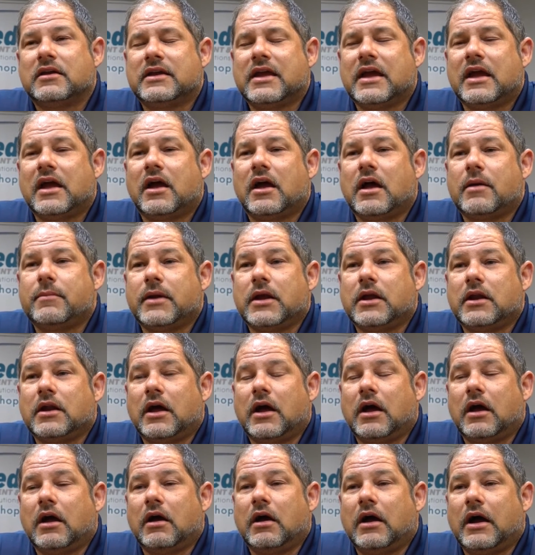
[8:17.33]
Yeah,
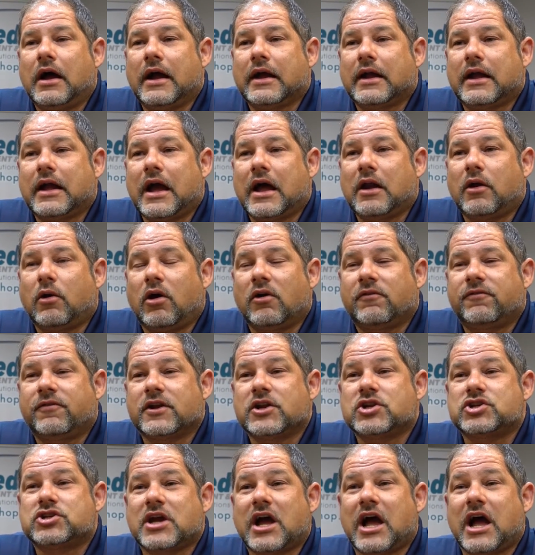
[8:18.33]
I got offered a
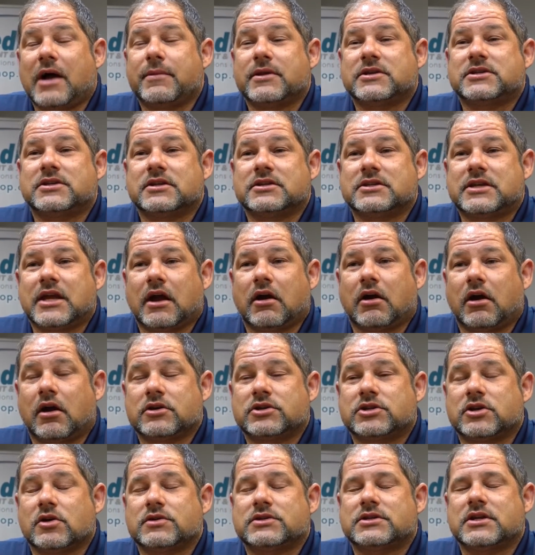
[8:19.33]
job at Sentara.
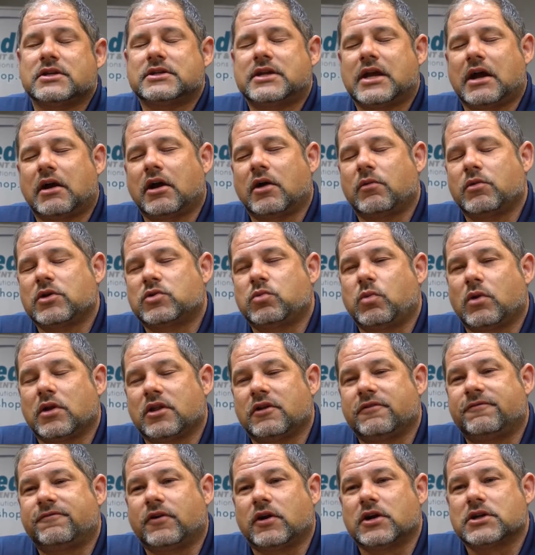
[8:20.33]
So Sentara was one of
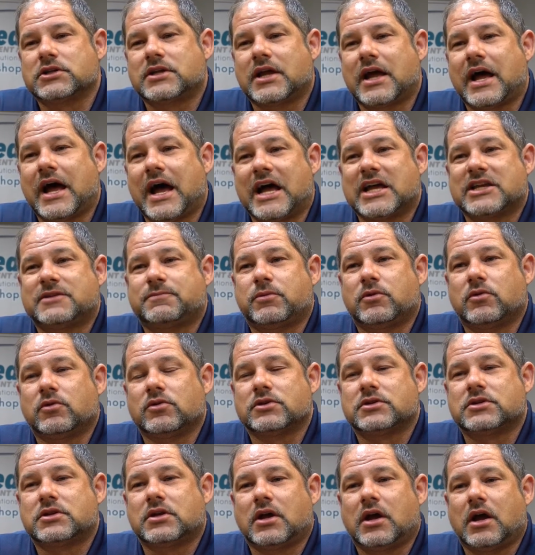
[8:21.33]
the first
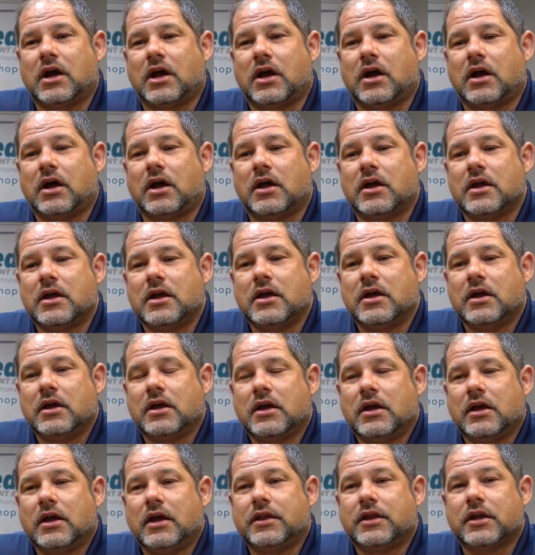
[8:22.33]
hospitals
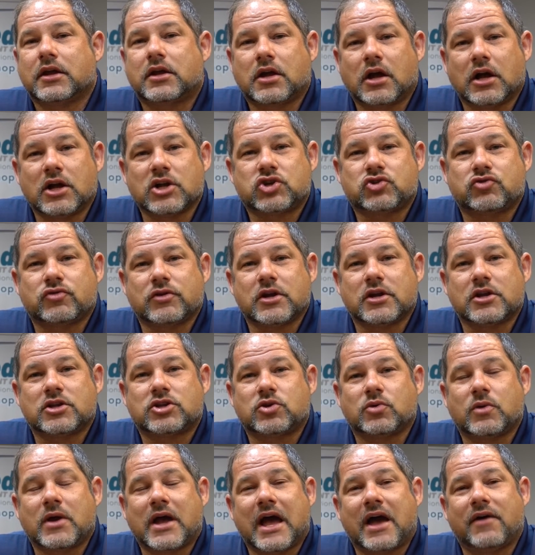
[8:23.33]
in the country
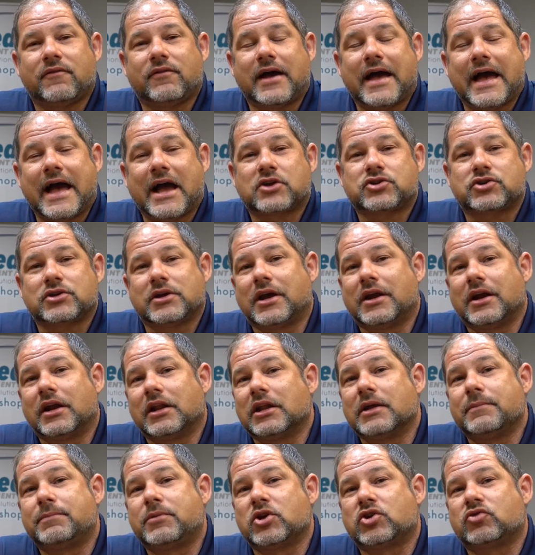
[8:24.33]
to have actually an
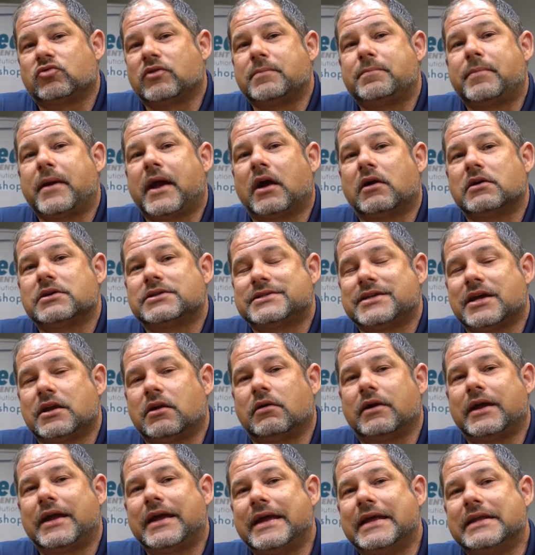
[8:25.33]
Olympus repair
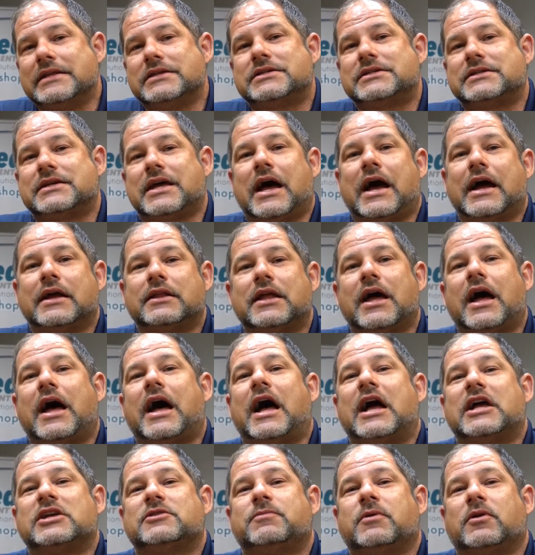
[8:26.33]
center inside the
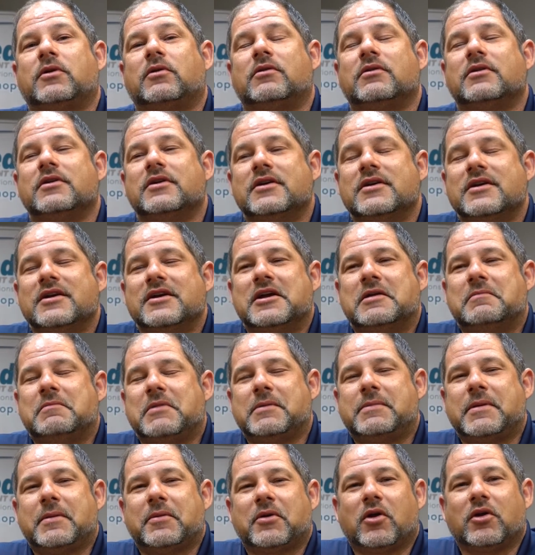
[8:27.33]
hospital.
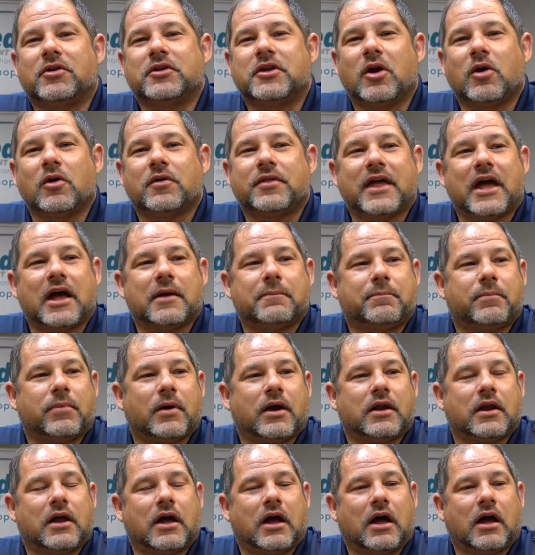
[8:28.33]
Many people don't know that,
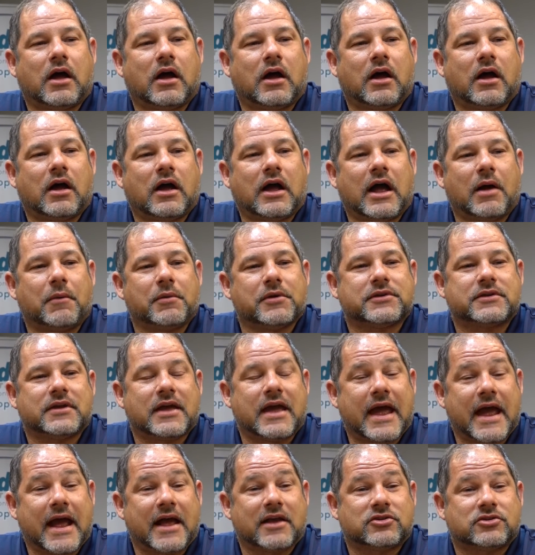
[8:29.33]
but I was
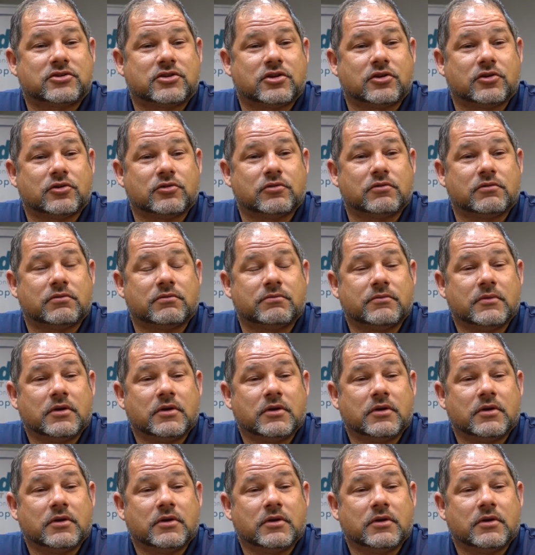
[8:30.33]
asked to